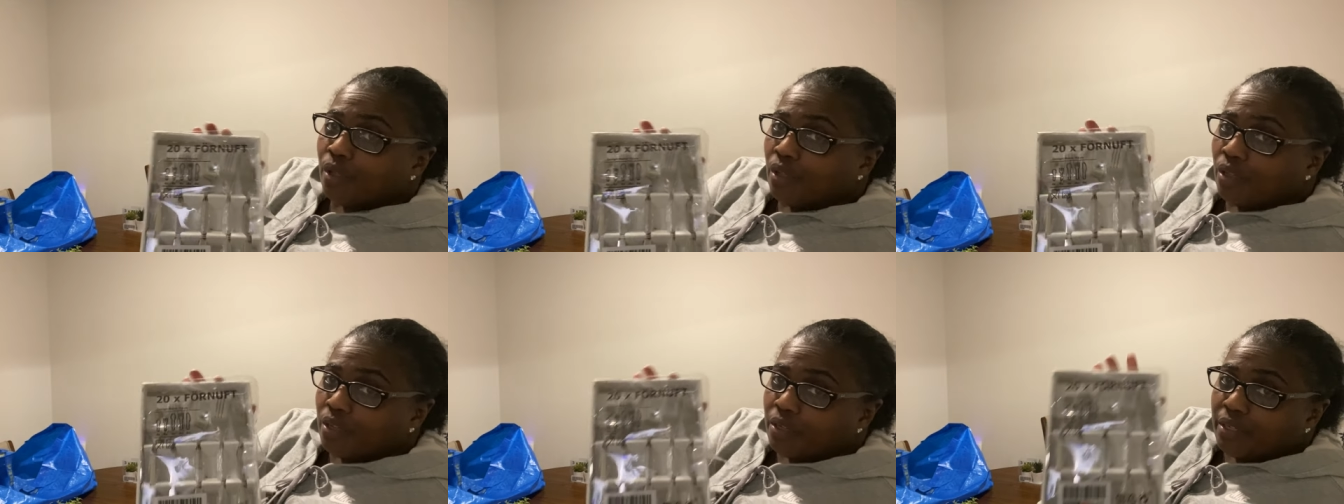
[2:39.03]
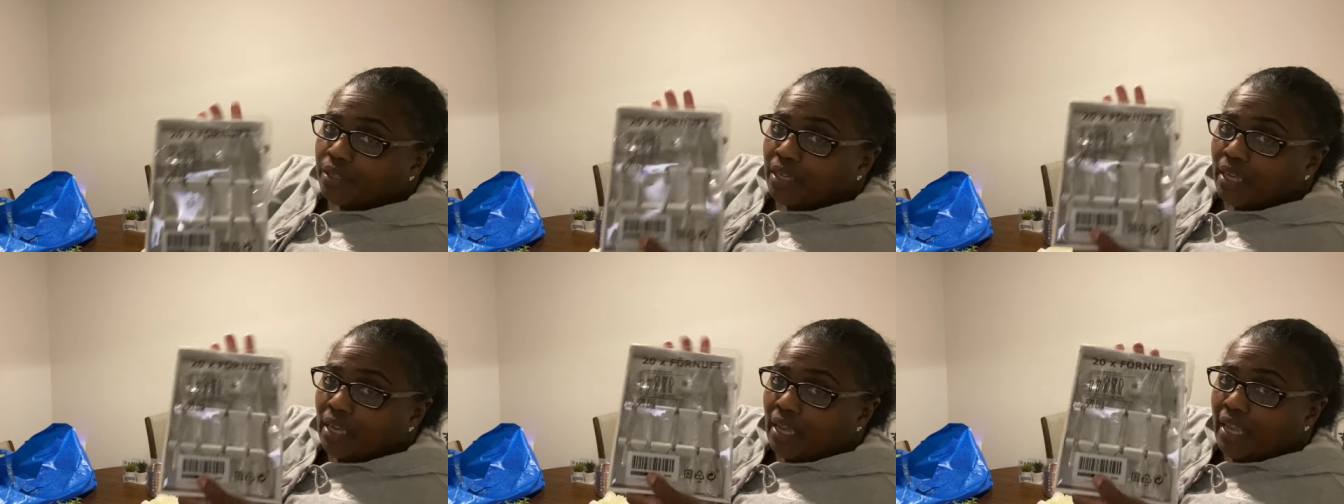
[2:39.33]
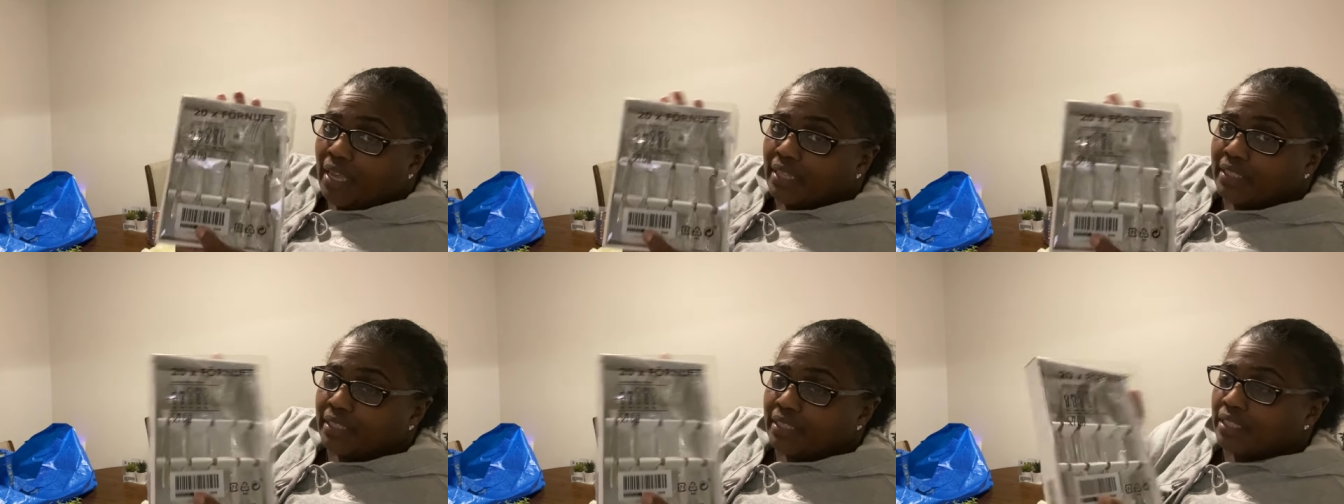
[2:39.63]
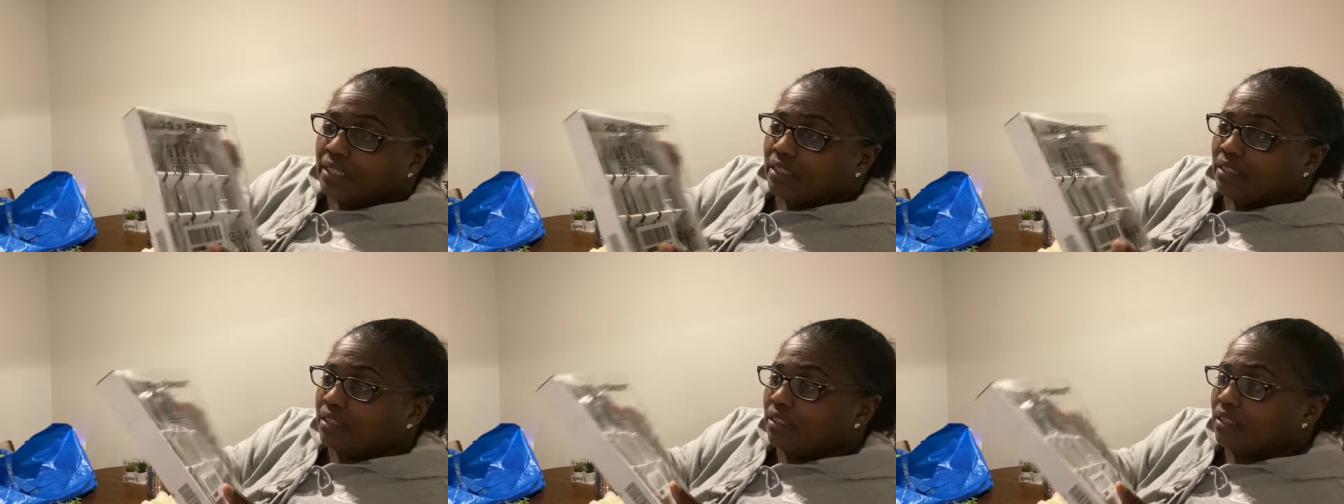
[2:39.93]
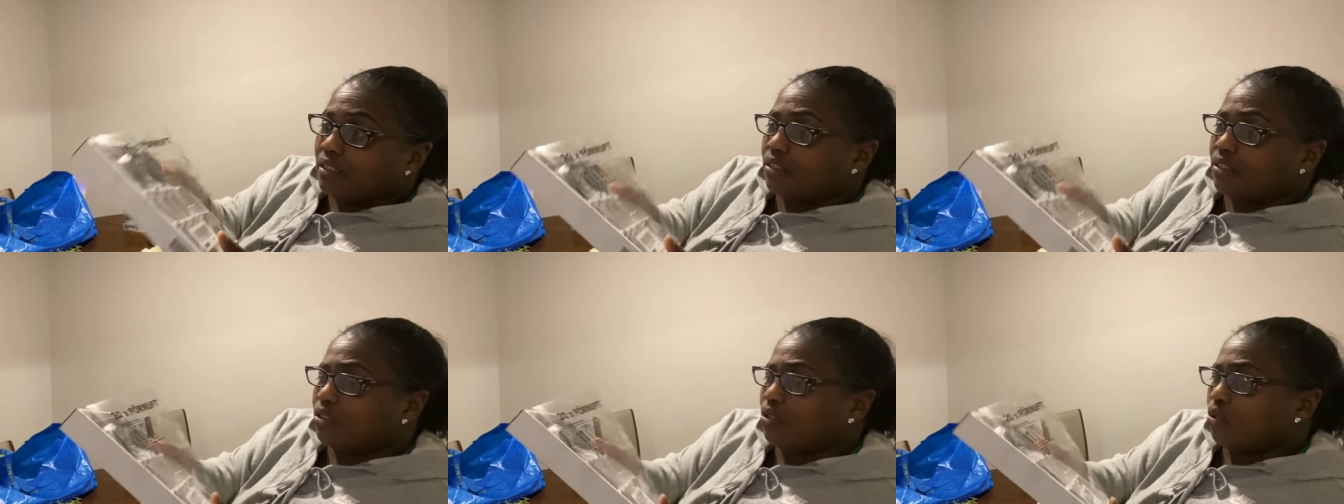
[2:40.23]
yeah, I had to get this.
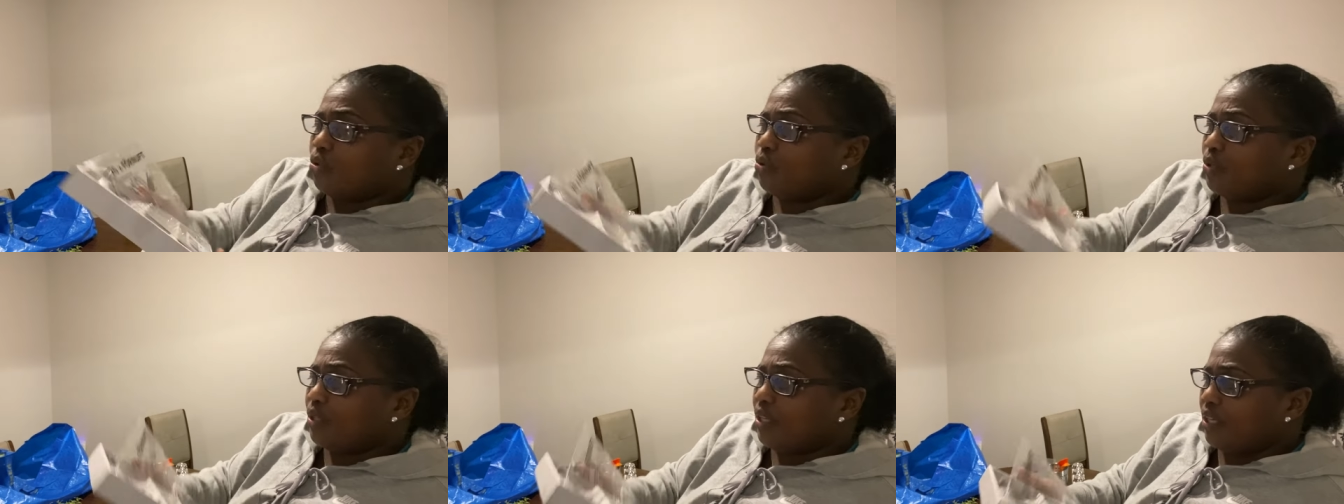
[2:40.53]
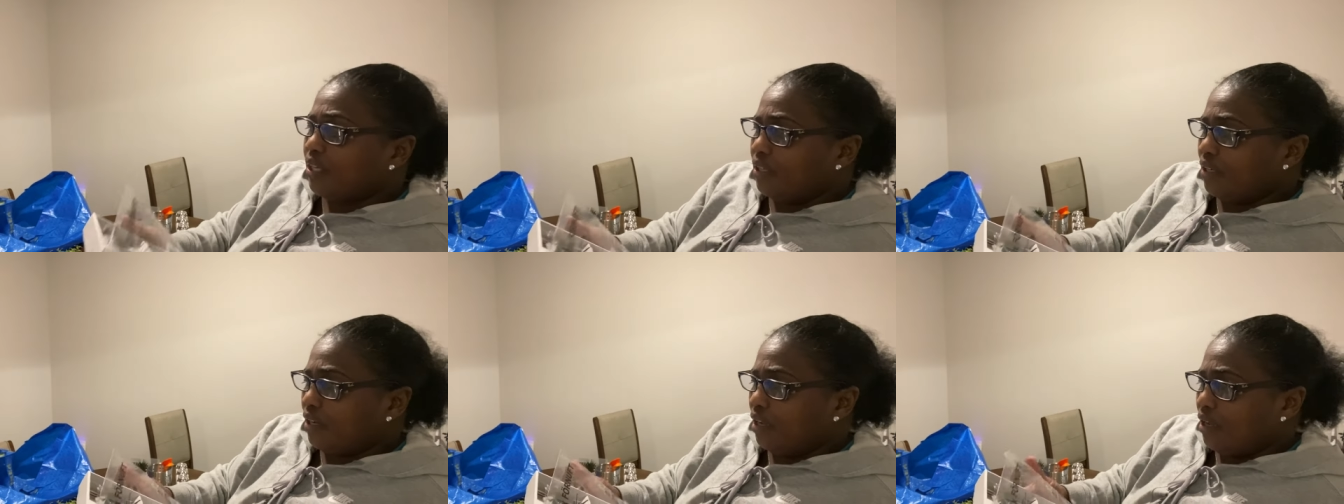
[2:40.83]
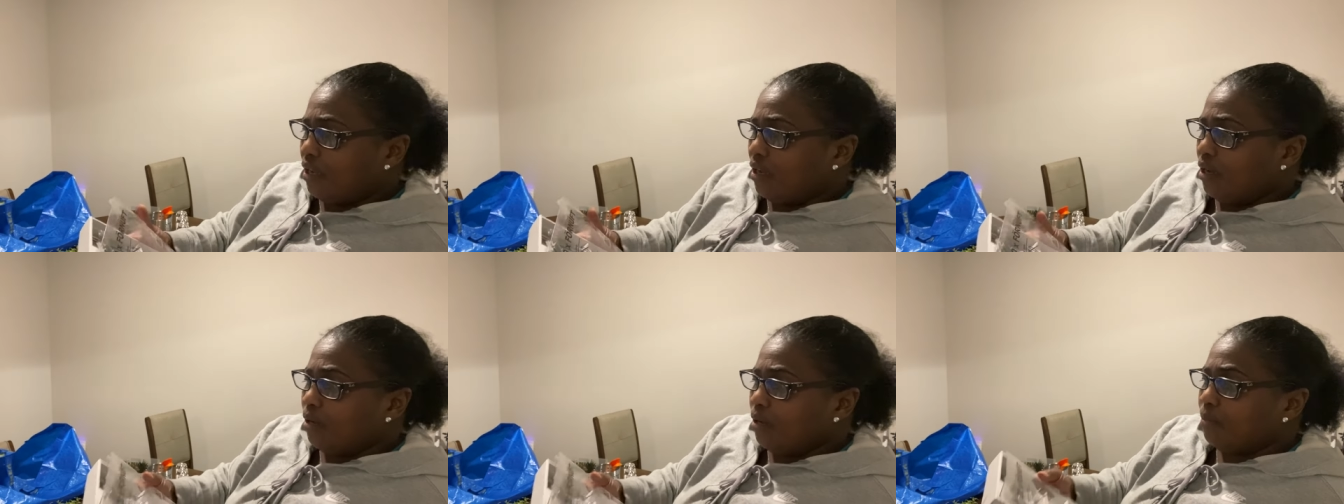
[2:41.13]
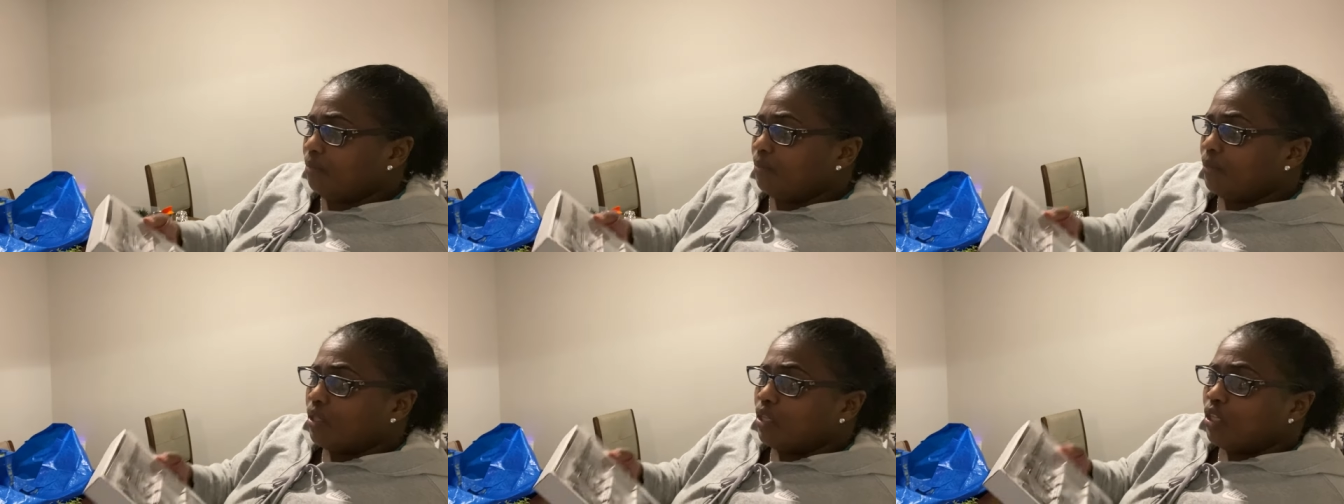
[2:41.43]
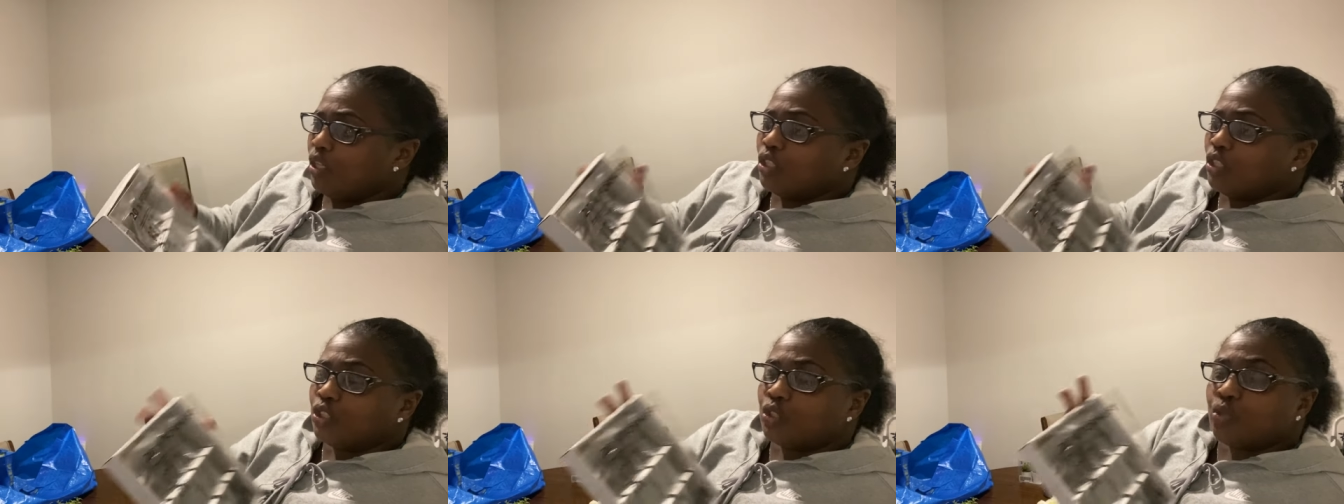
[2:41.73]
So you get um
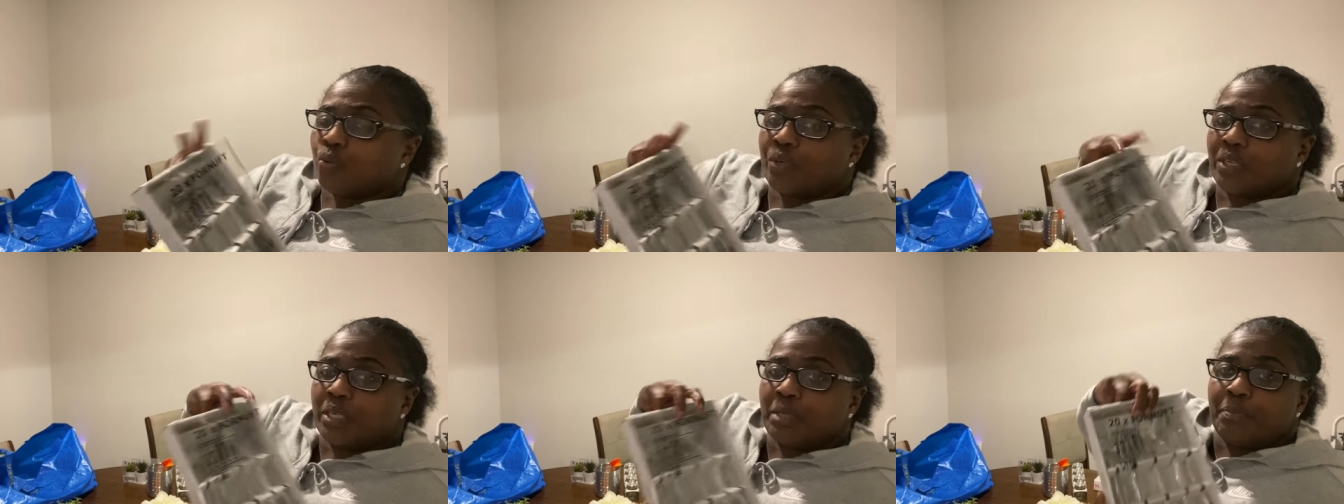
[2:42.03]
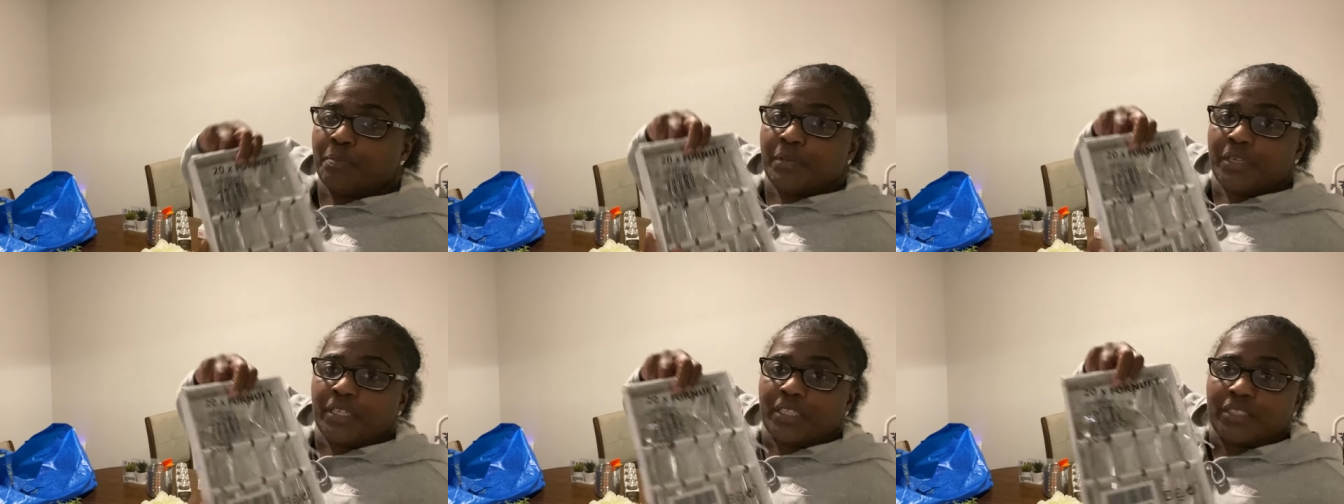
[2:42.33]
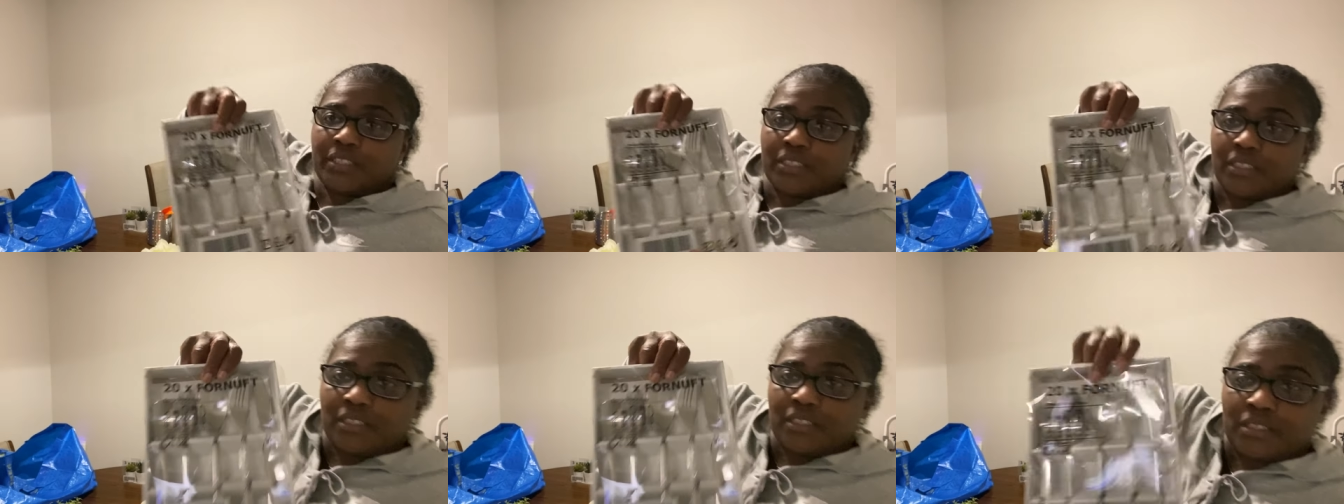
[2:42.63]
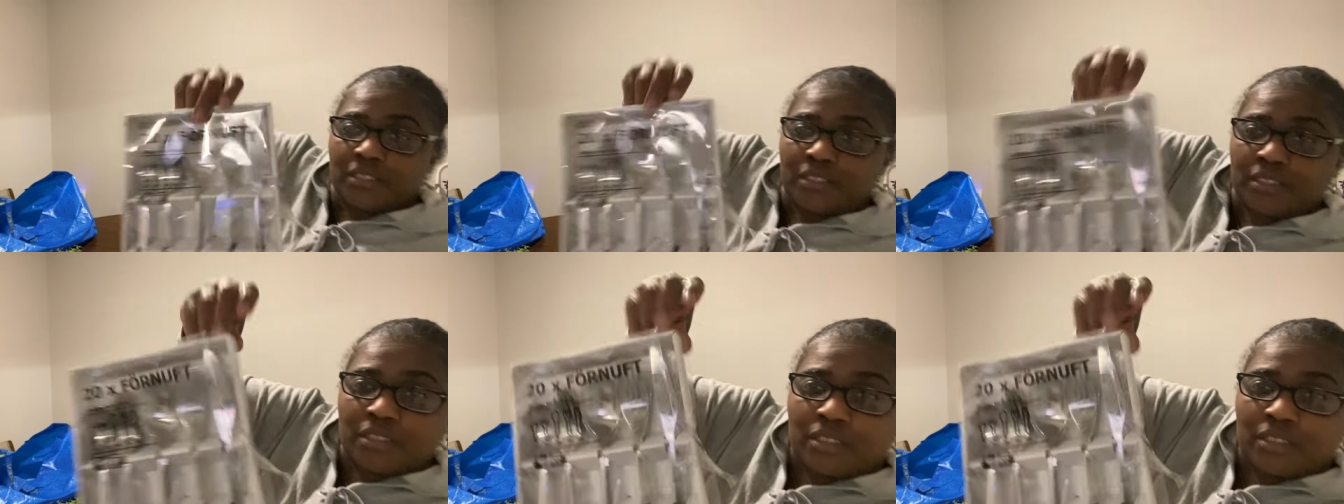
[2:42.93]
20 pieces.